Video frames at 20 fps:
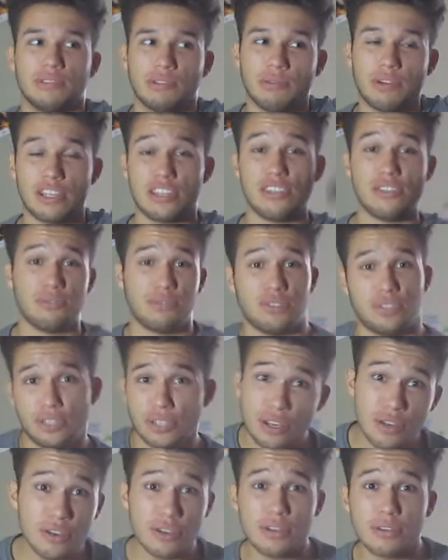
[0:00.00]
when
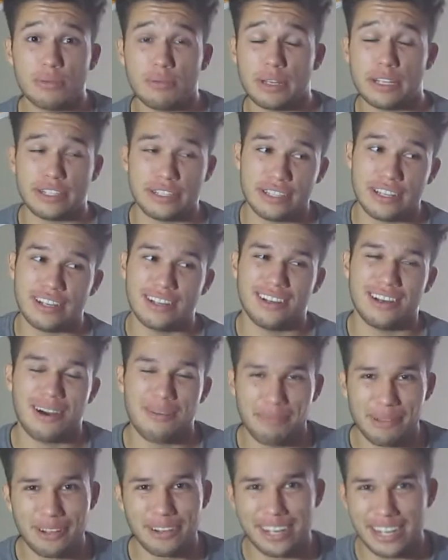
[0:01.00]
YouTube is done
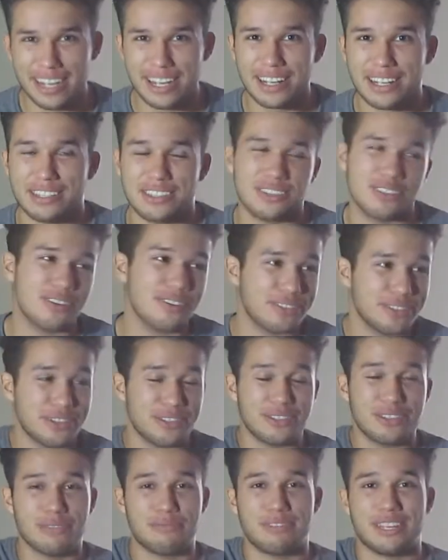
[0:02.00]
uploading it, because you know
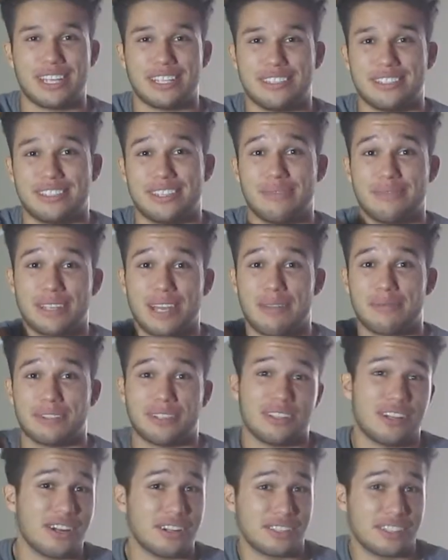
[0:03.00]
YouTube takes sometimes a
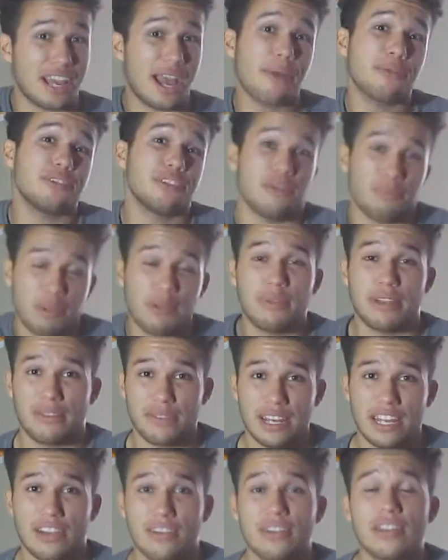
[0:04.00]
long time to upload a
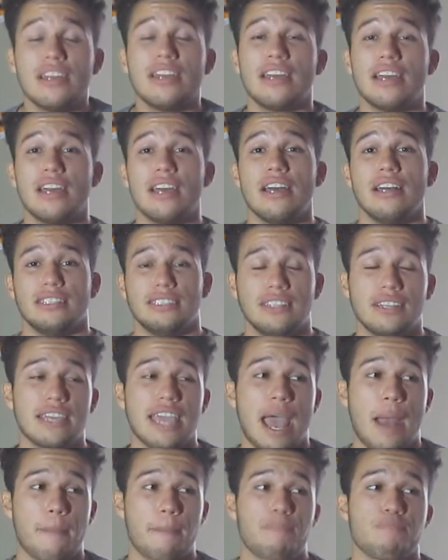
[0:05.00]
video. So
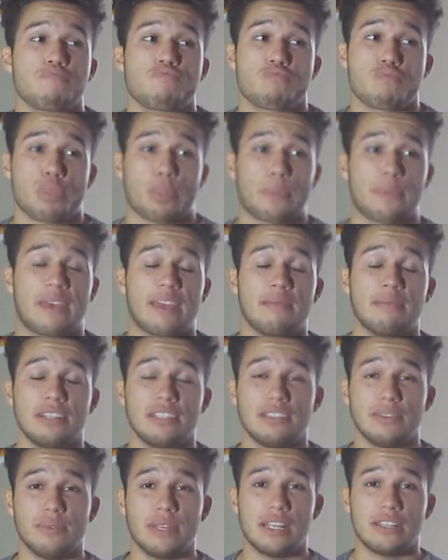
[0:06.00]
yeah, I'm gonna
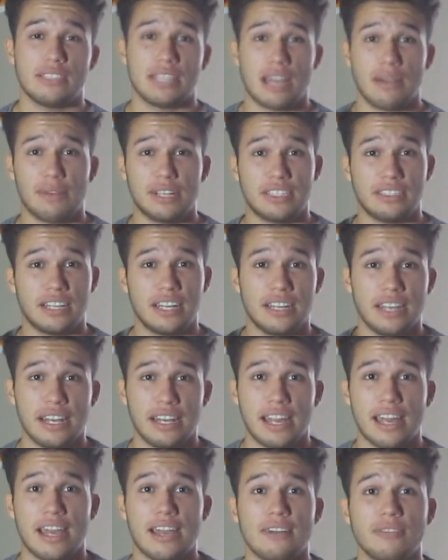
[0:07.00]
do videos every Sunday
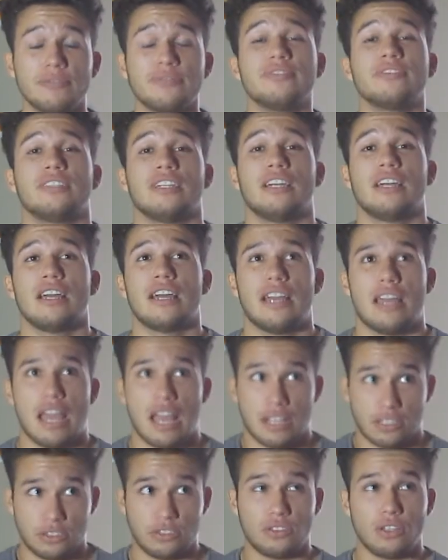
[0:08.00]
now.
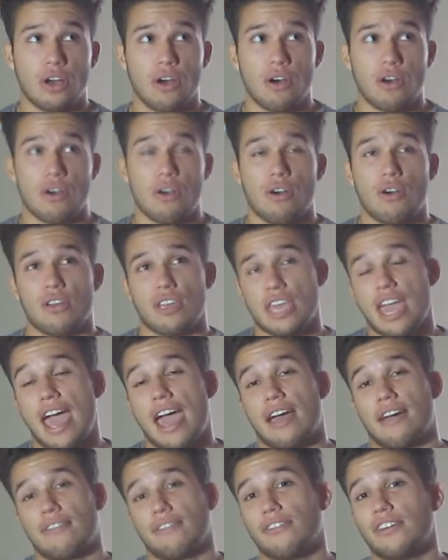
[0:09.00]
So
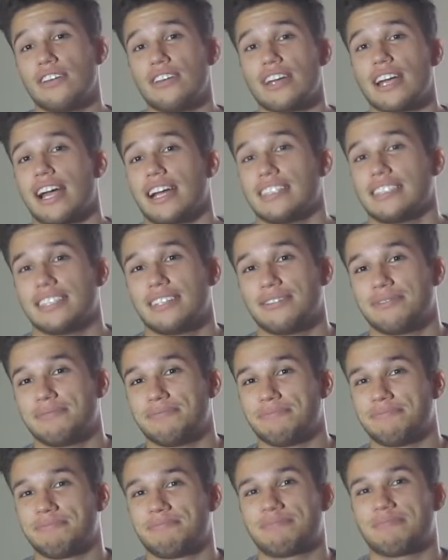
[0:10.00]
yeah, for you guys
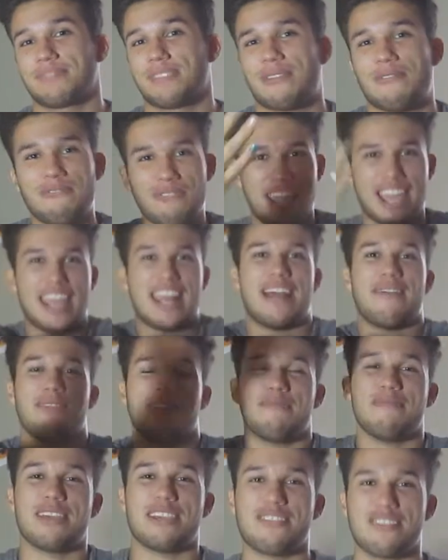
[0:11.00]
can wait, I'm
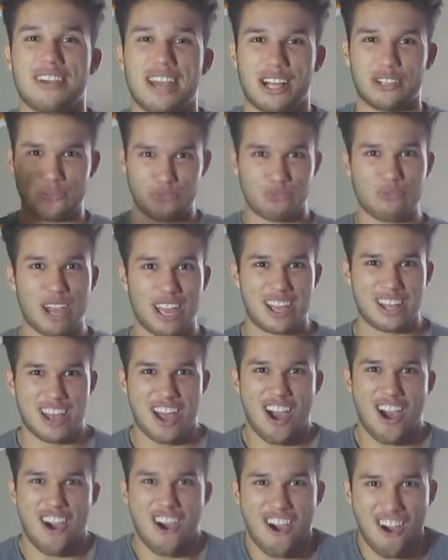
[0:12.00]
gonna make you guys wait.
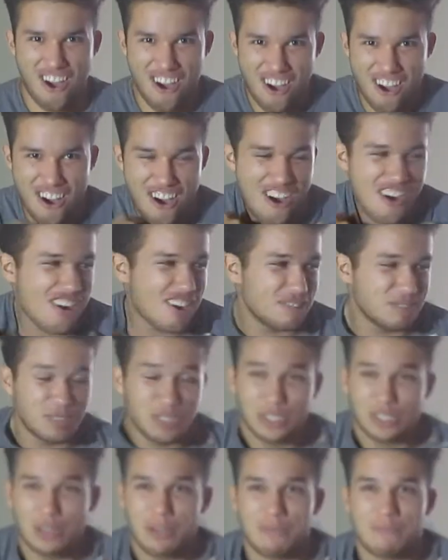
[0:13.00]

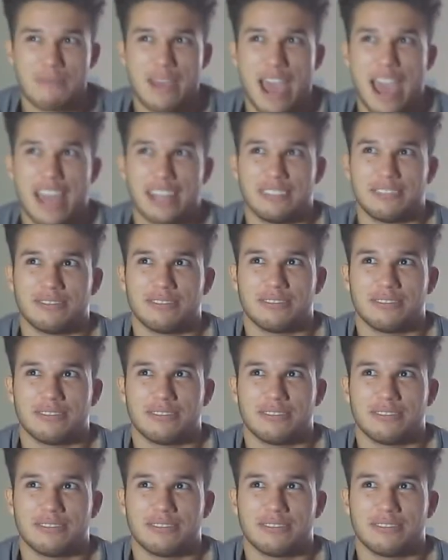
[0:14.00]
Oh, so bad.